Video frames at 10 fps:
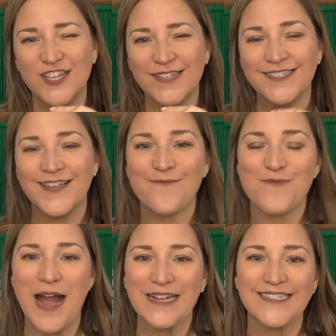just enough
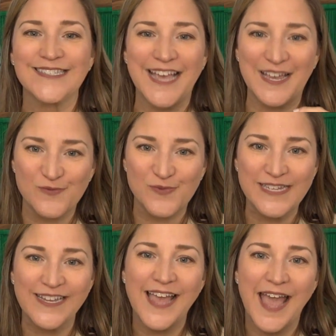practice in
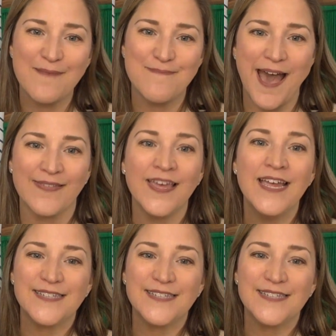reading and math